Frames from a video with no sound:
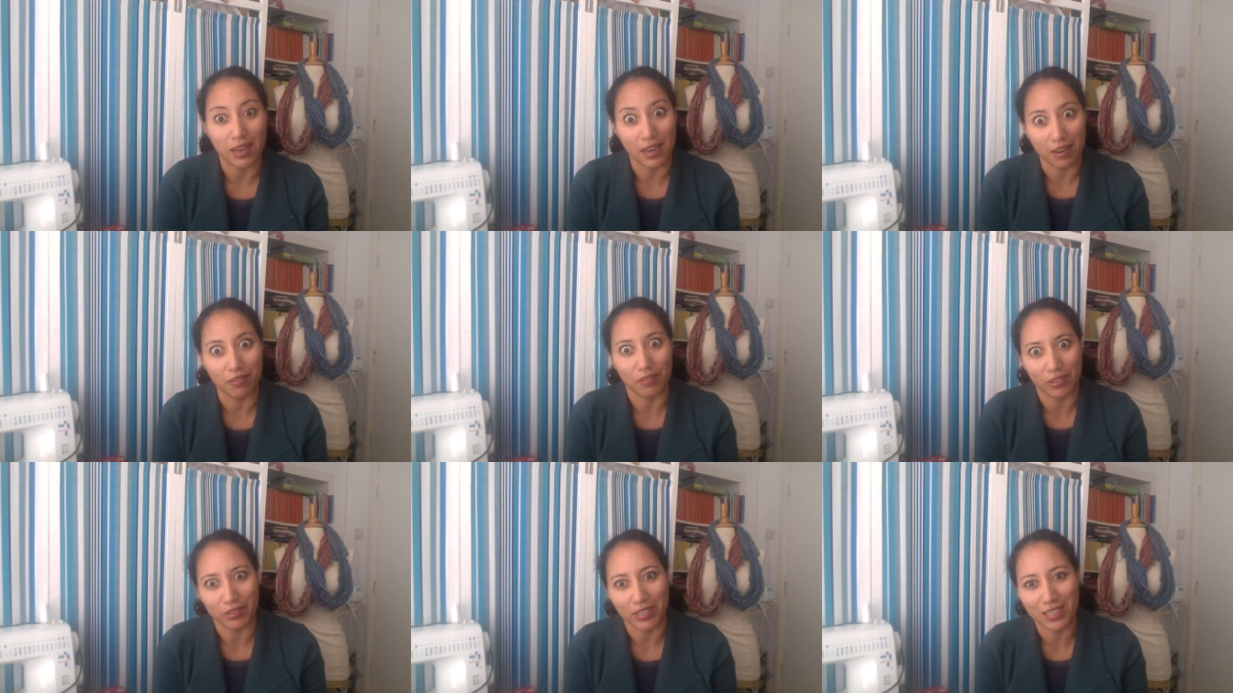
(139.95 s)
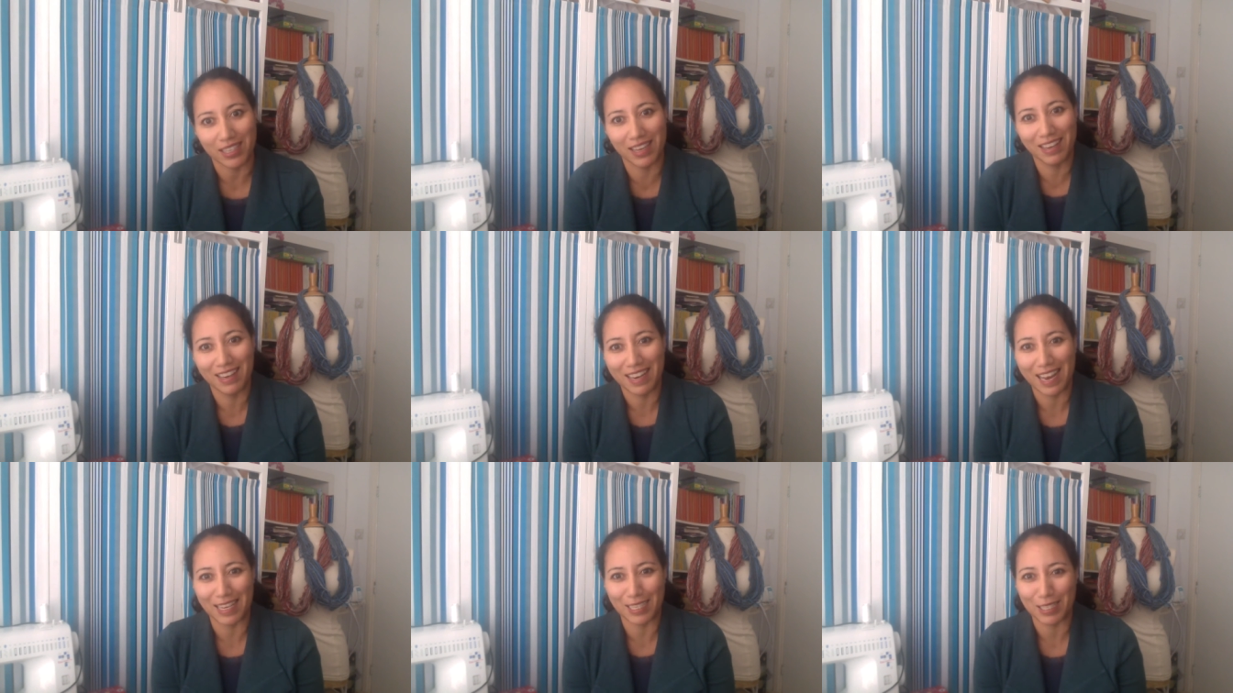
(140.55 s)
if there is a
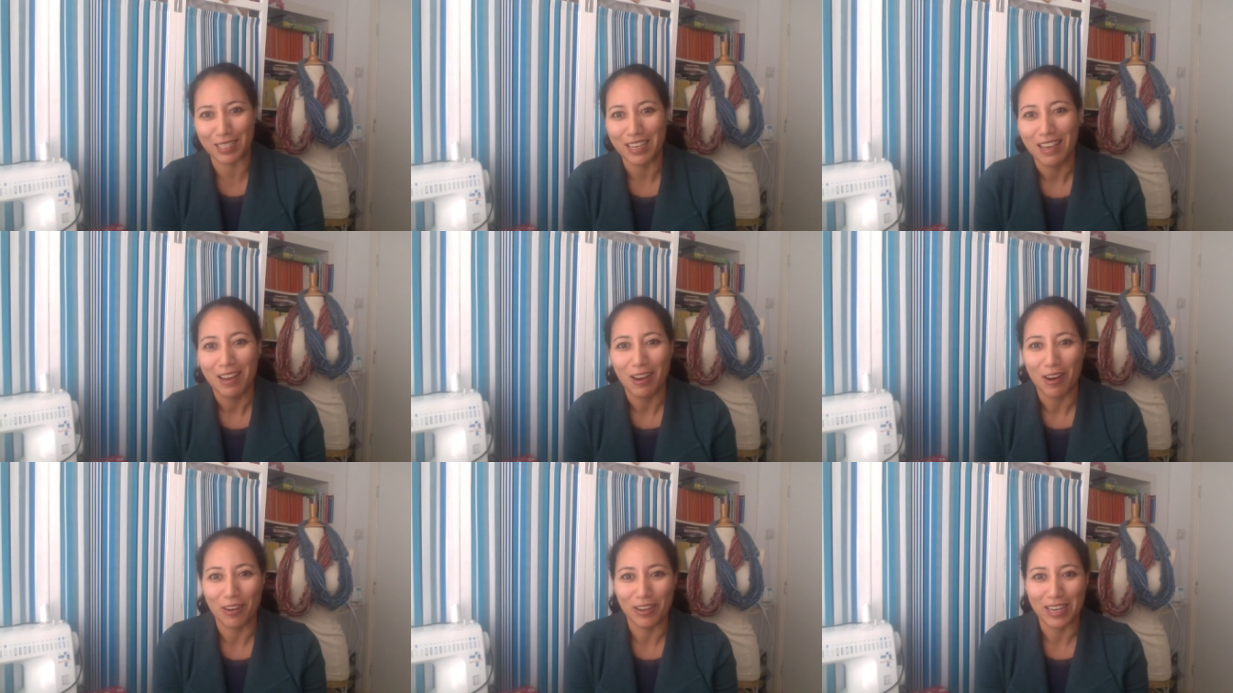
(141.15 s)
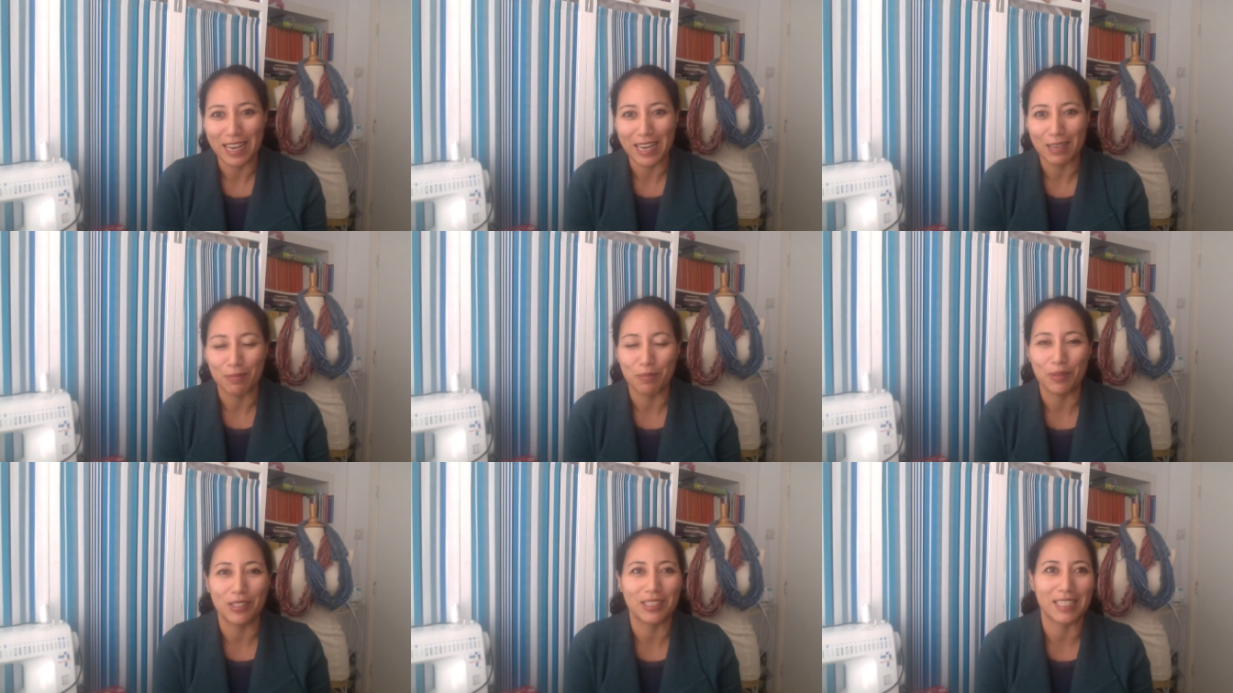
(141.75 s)
next or a later
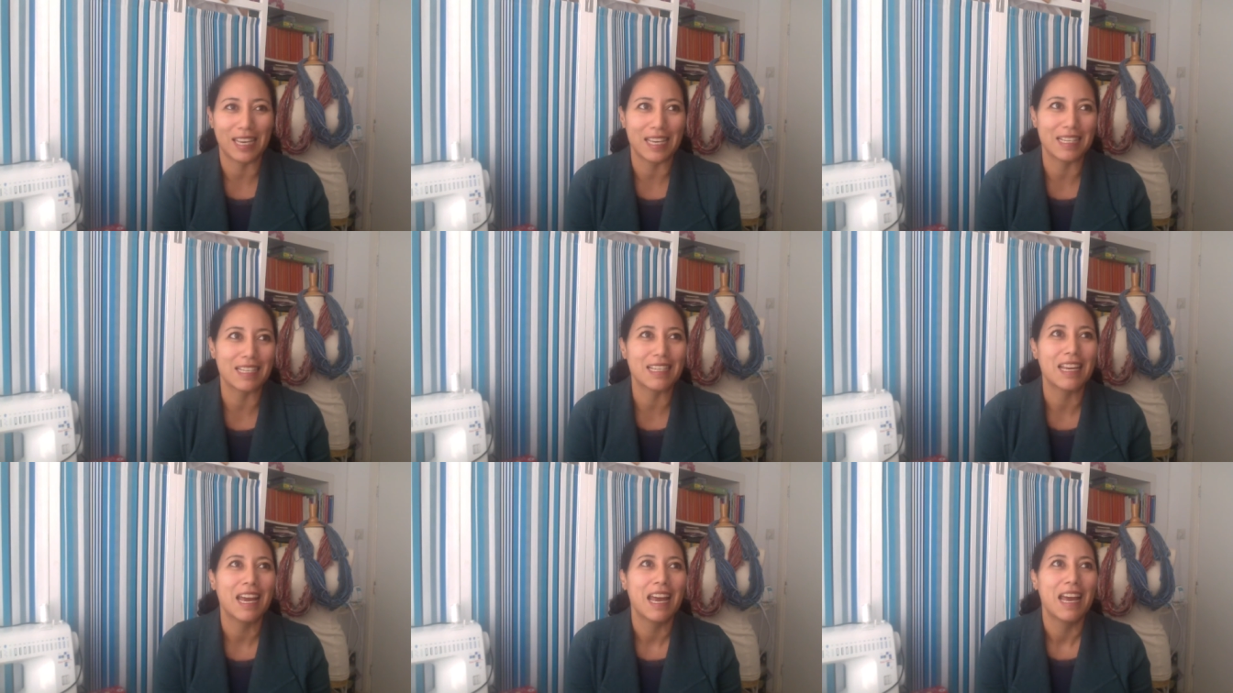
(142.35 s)
podcast,